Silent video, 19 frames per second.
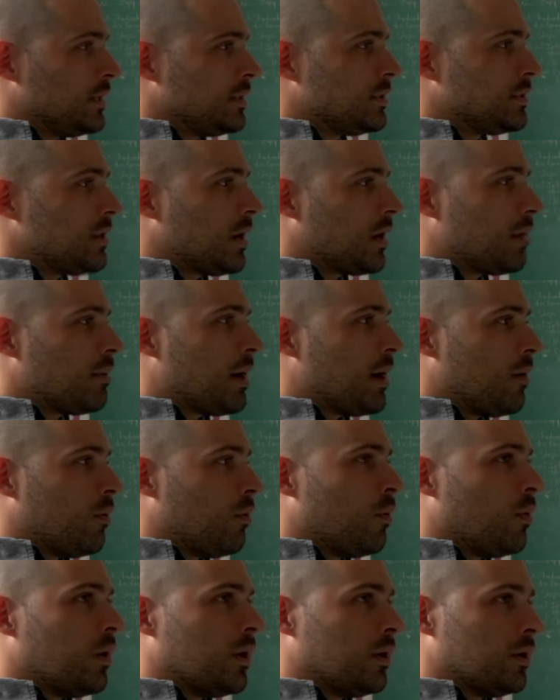talk about
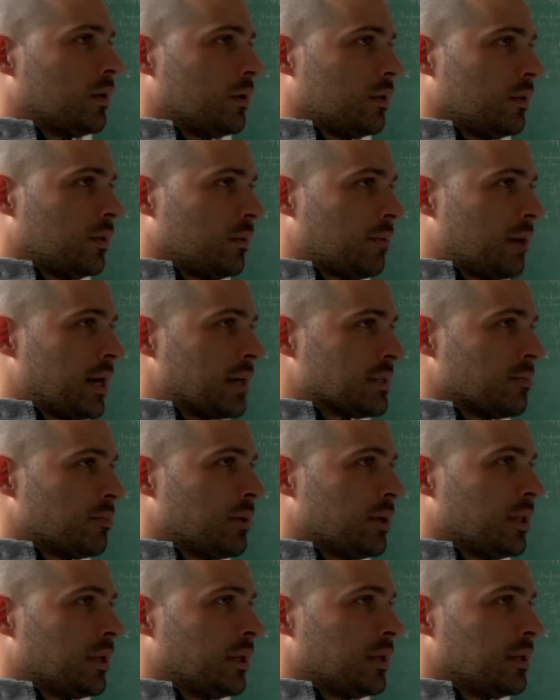what the
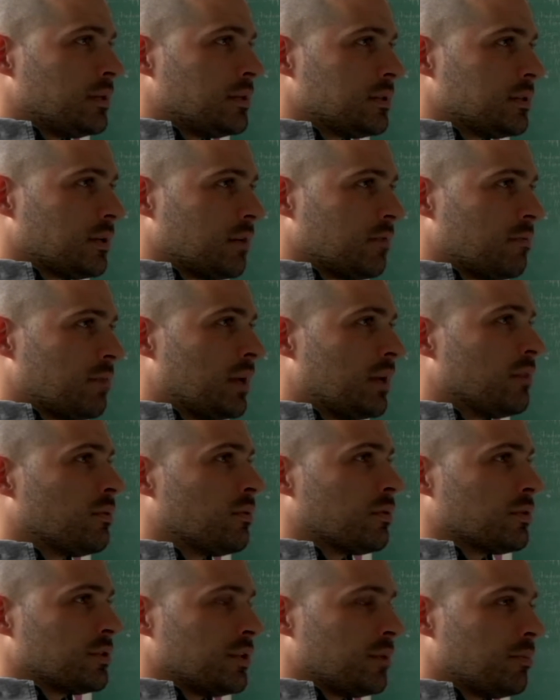possibilities of
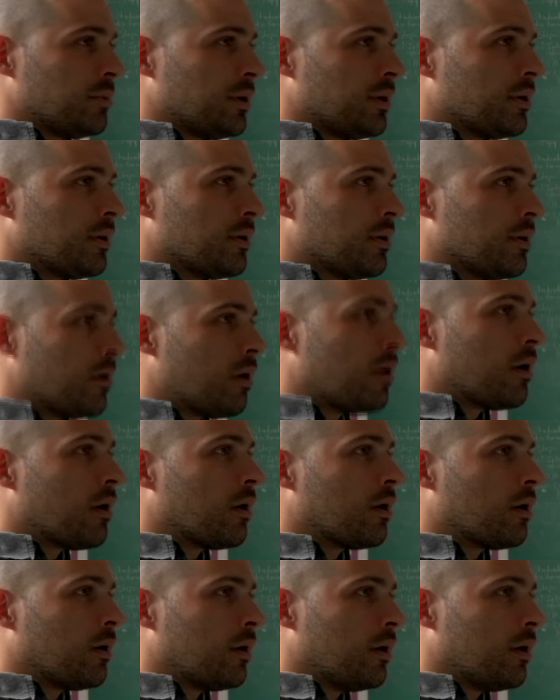mentorship here
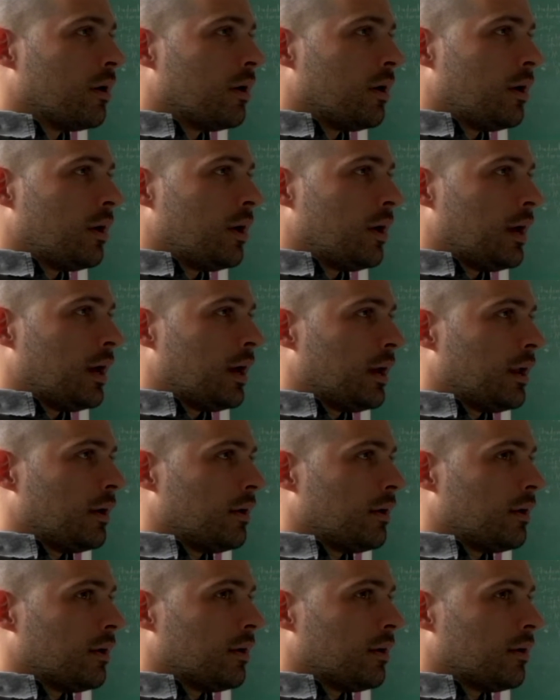are, and
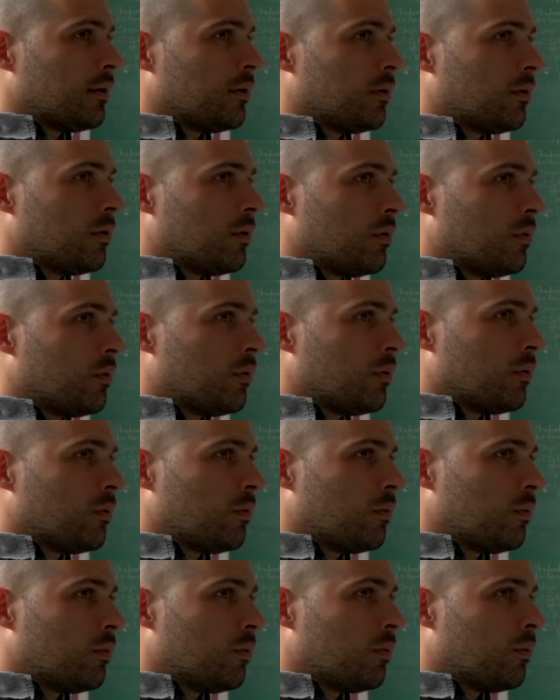
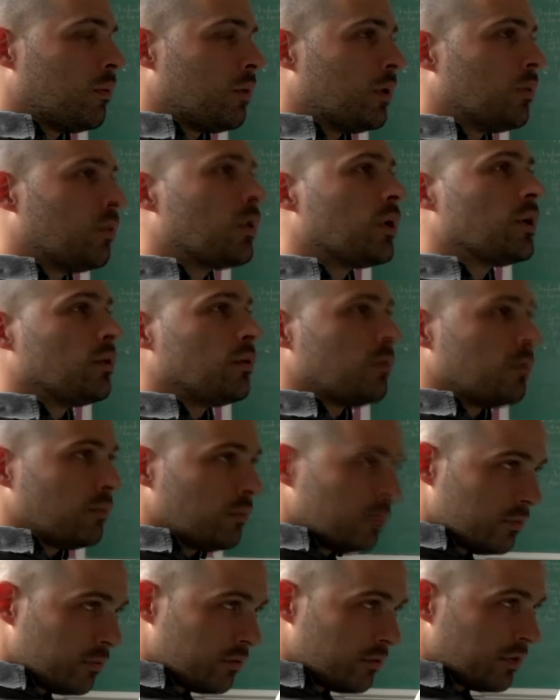what do you
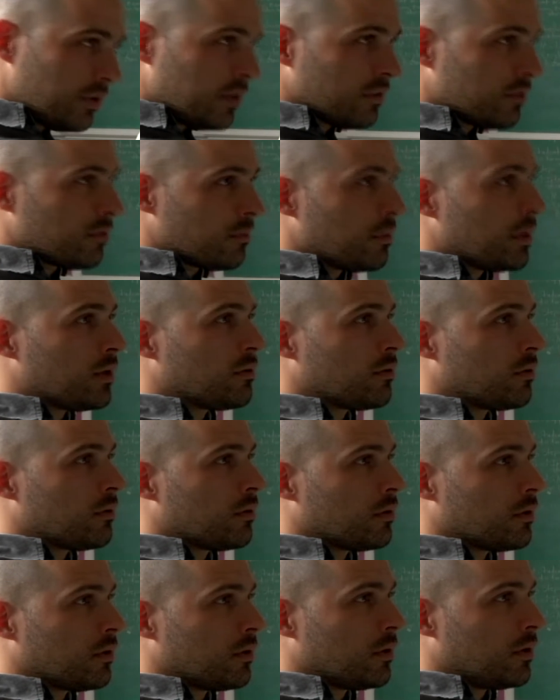see as a
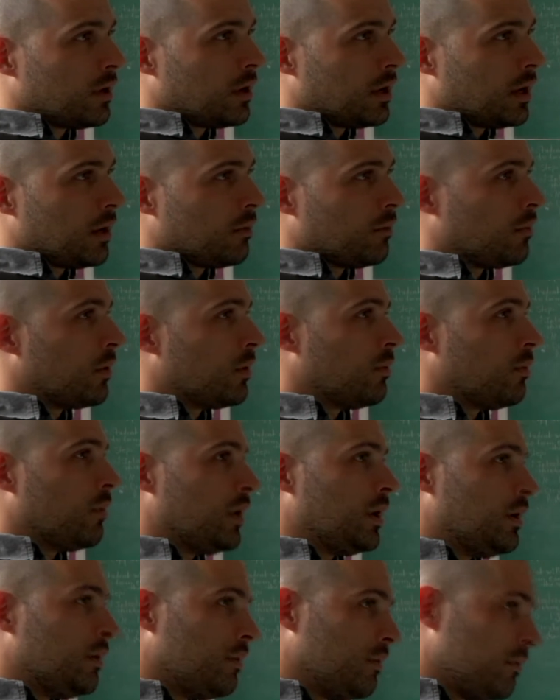mentor, and what do
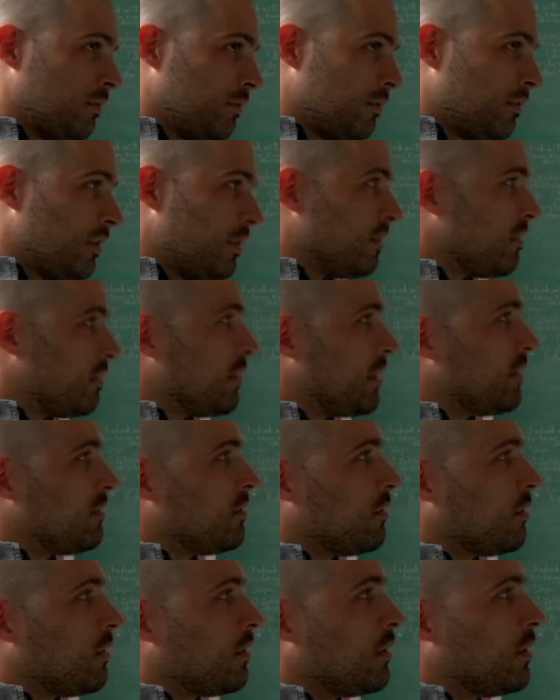we see as a
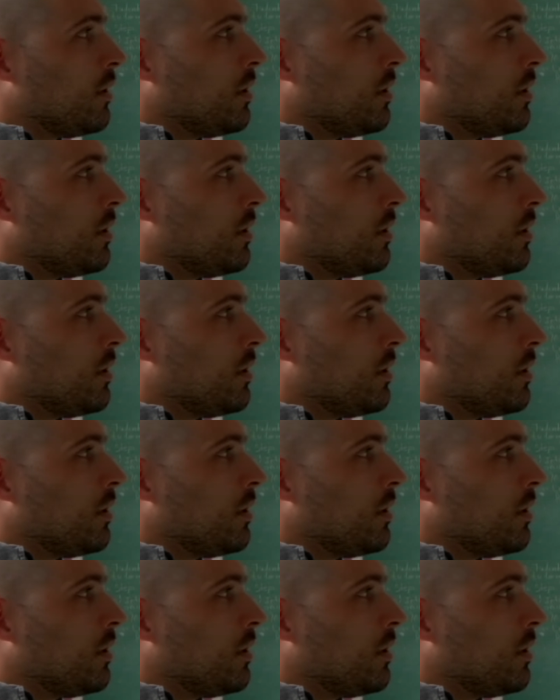mentor?